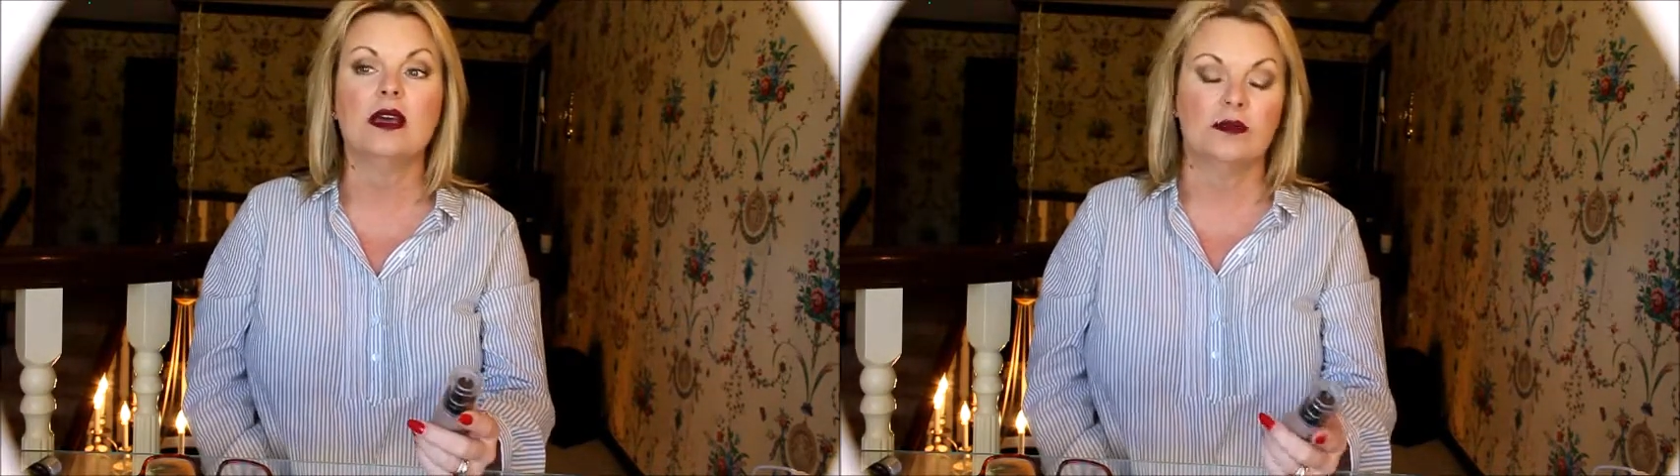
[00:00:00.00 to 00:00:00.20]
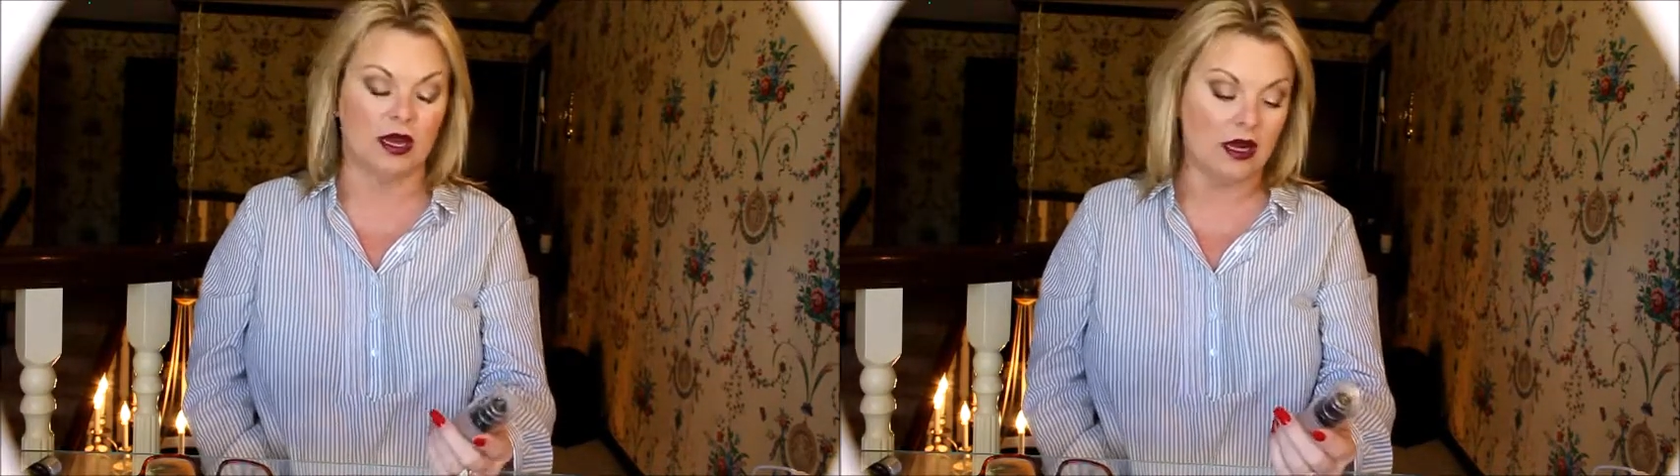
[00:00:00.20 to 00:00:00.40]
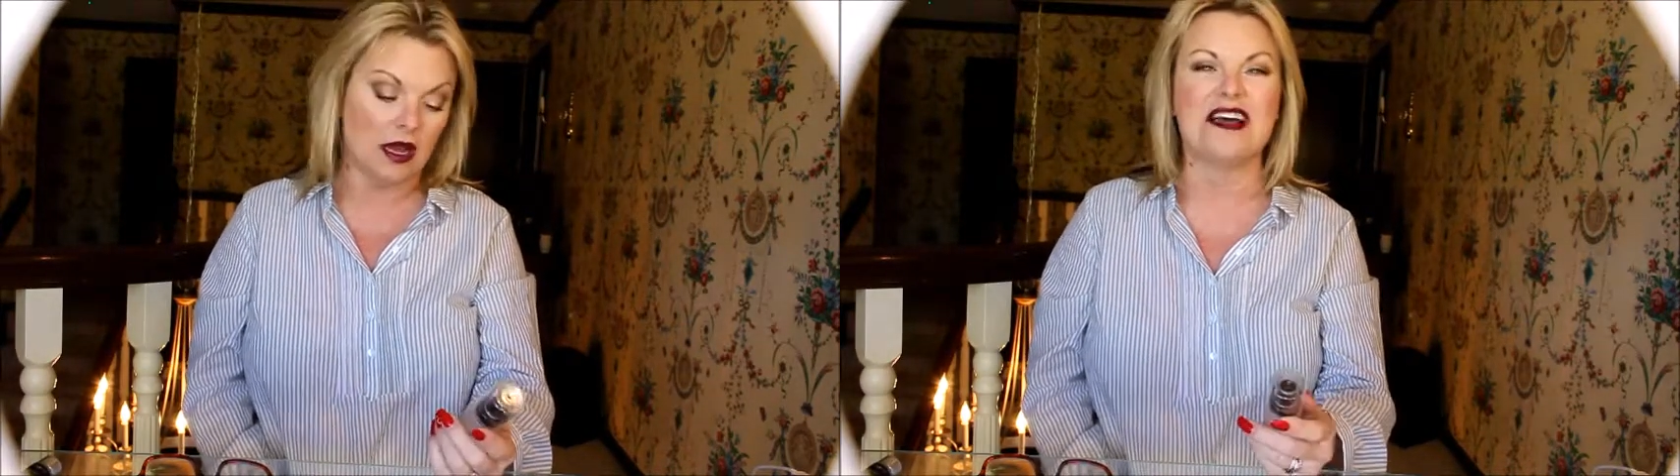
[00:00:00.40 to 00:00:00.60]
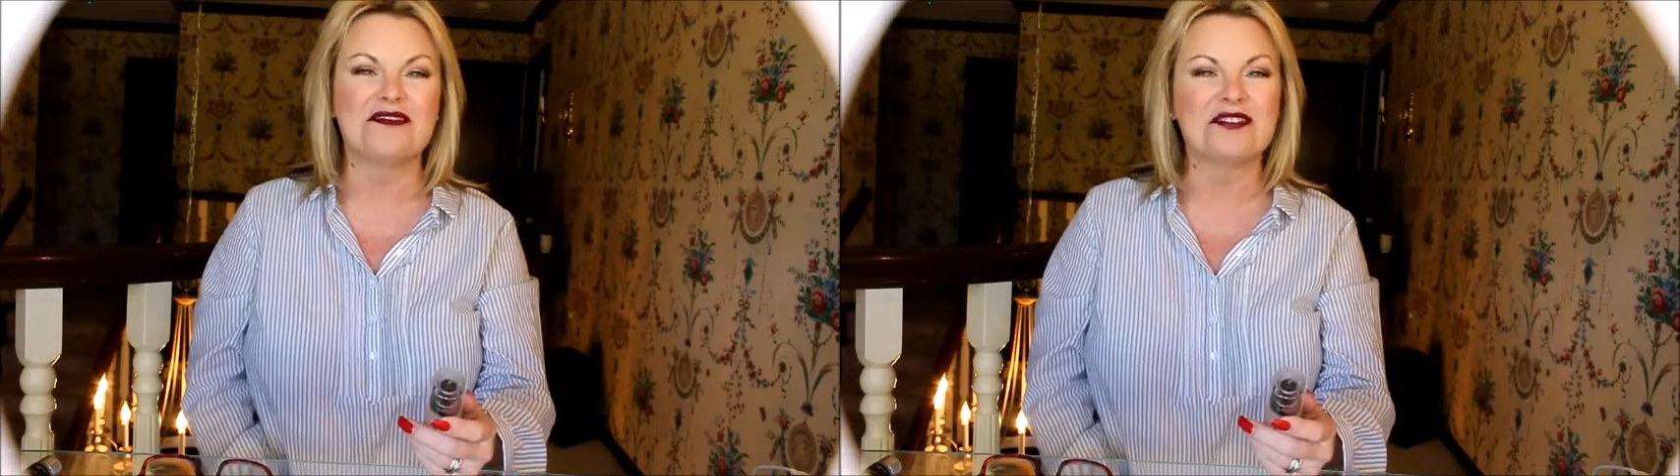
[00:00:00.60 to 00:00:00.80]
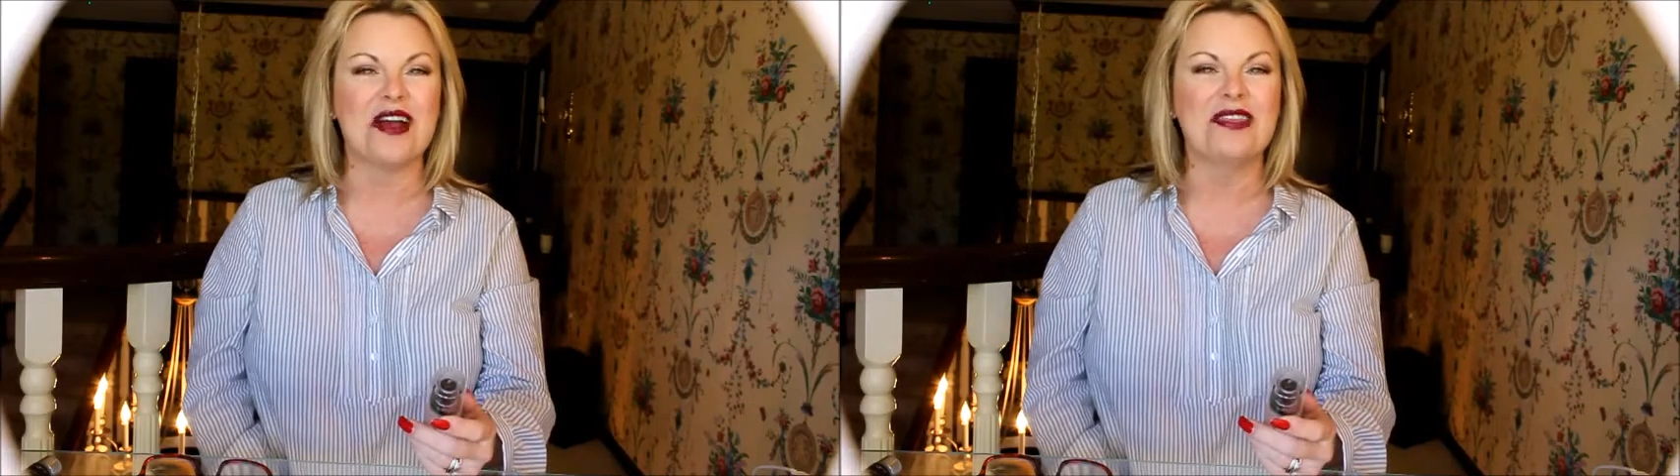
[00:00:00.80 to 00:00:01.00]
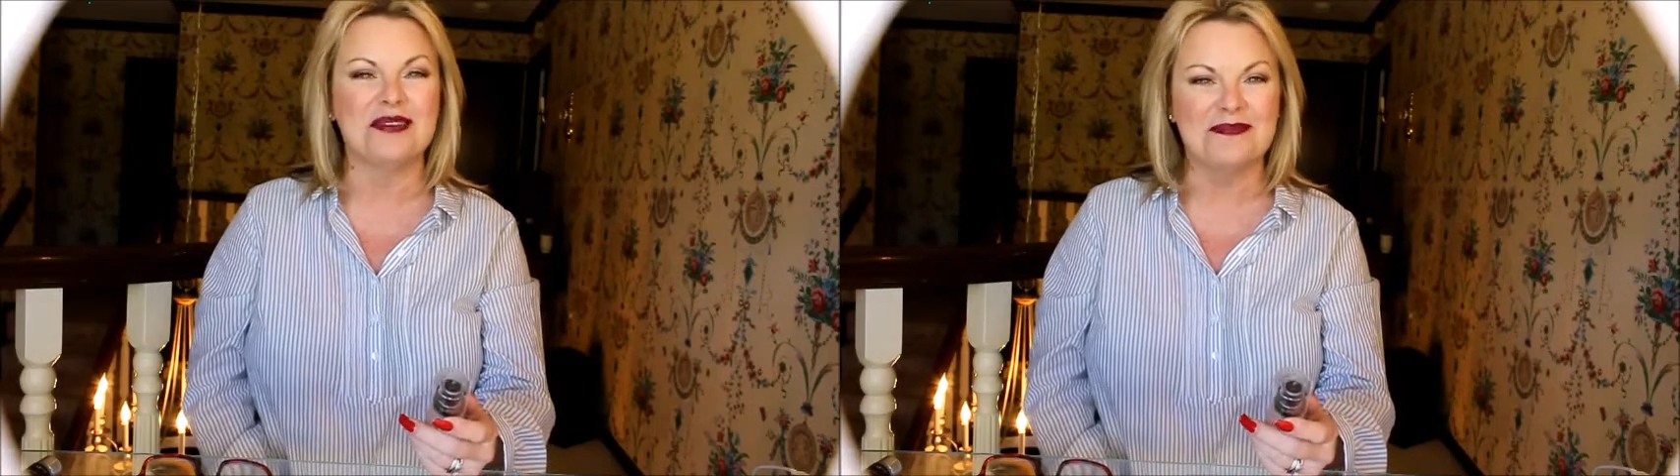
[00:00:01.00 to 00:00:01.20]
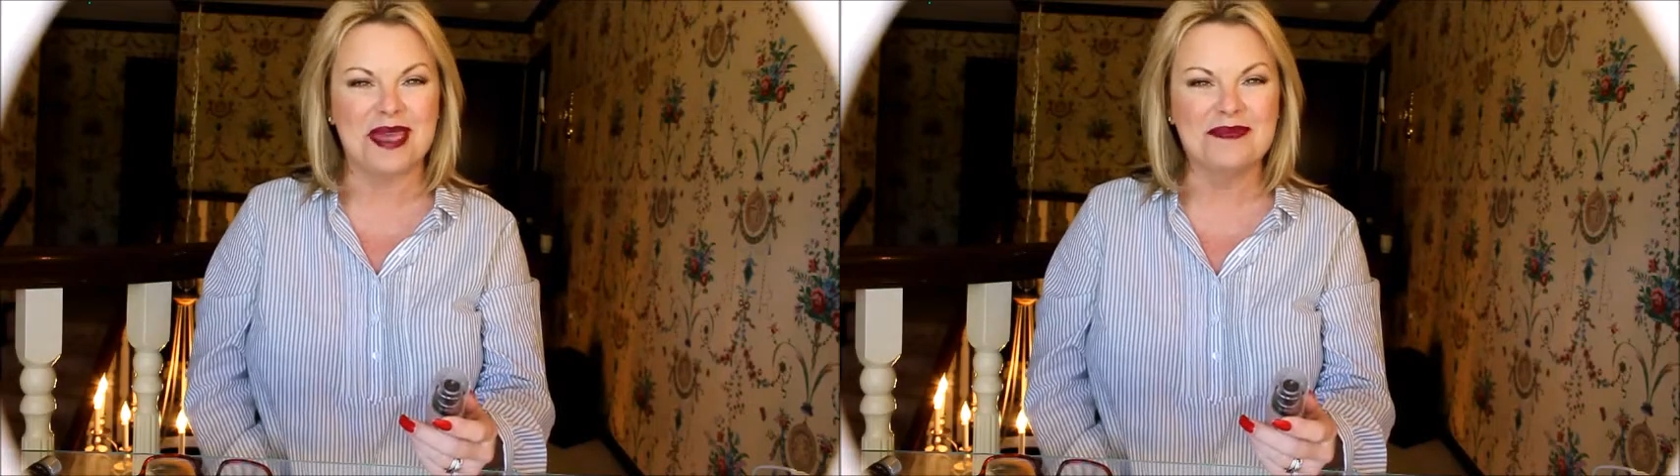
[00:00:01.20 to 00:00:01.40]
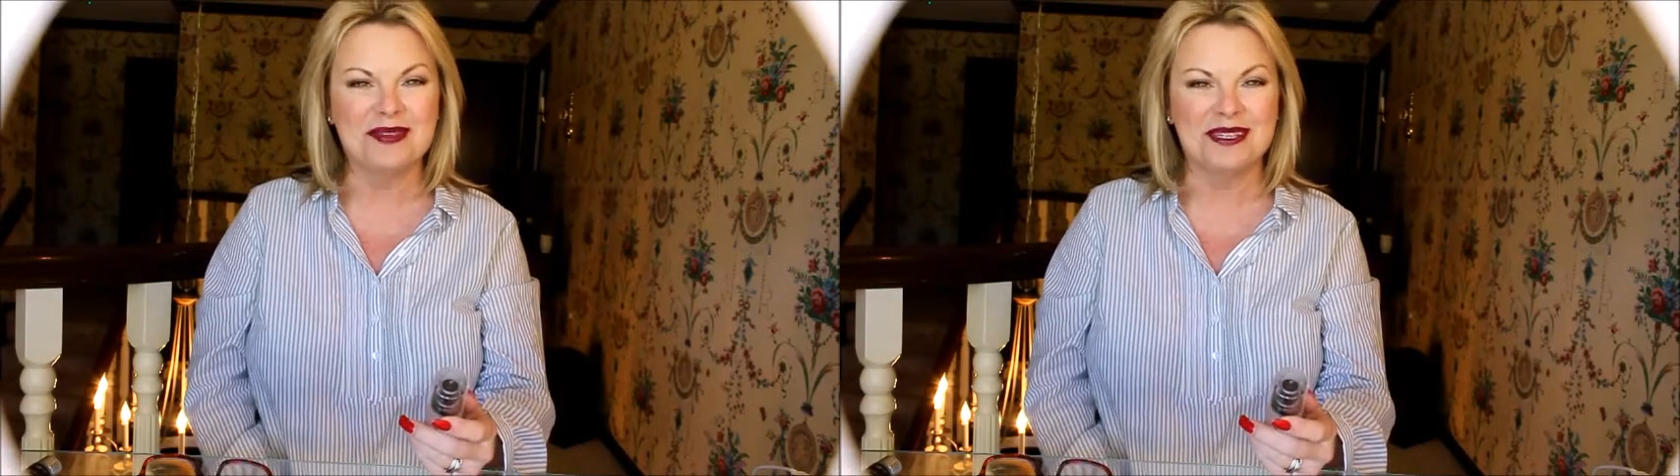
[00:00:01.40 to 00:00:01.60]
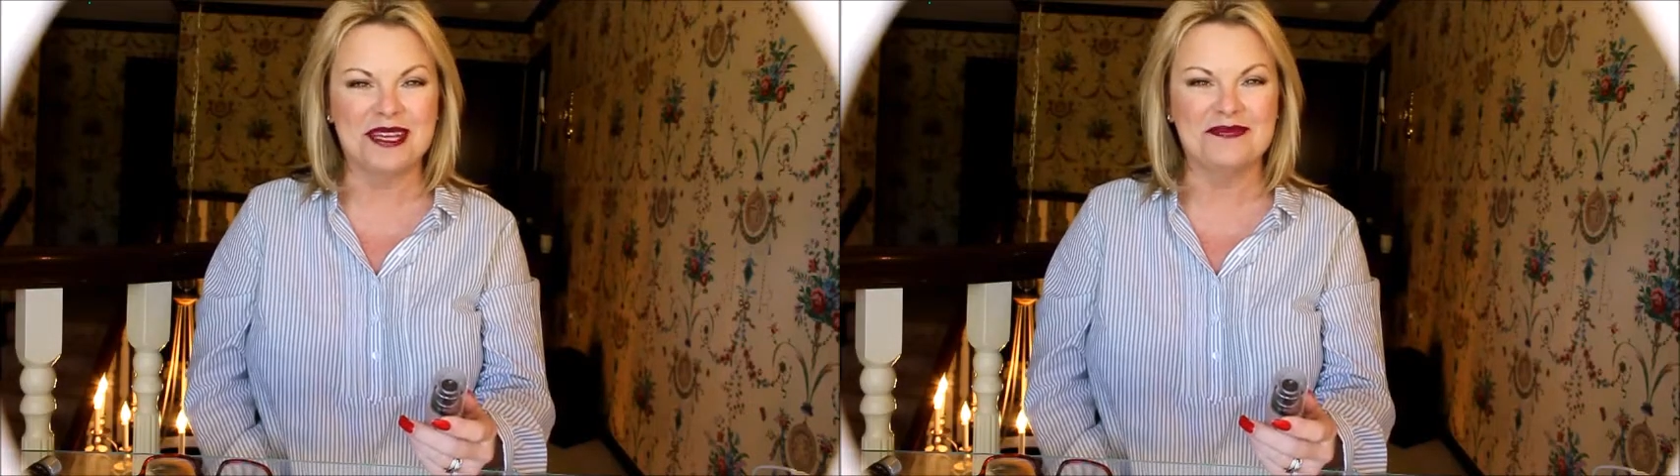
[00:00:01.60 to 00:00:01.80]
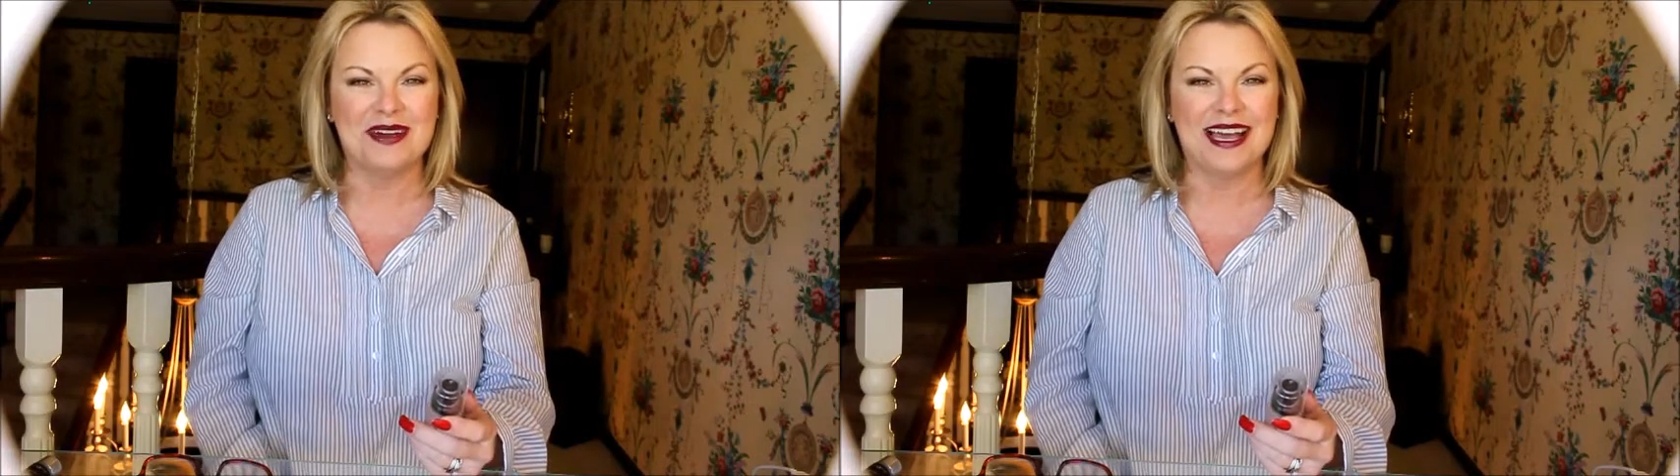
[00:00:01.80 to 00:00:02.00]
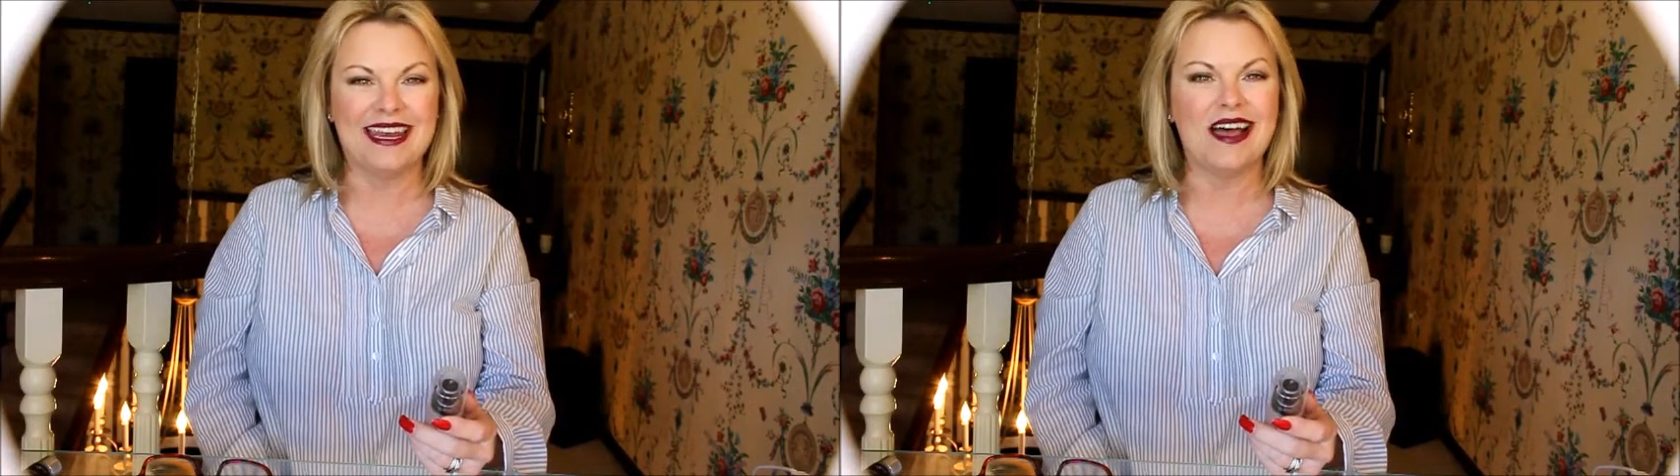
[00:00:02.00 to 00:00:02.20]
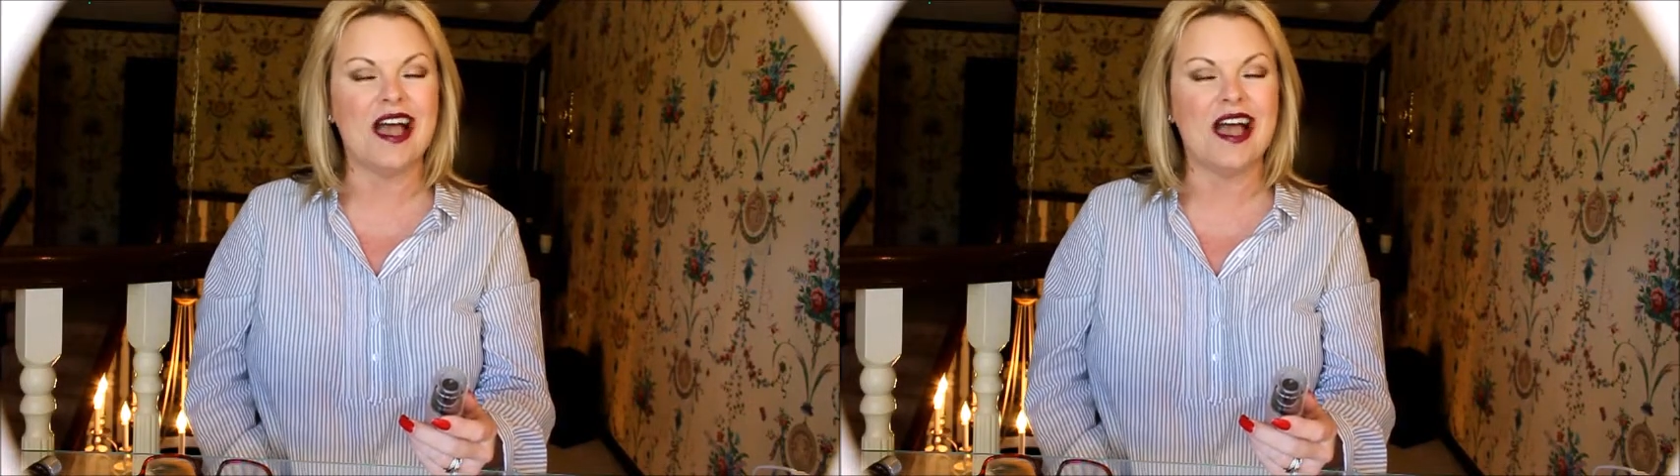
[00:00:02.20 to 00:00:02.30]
But I've tried the Maybelline one,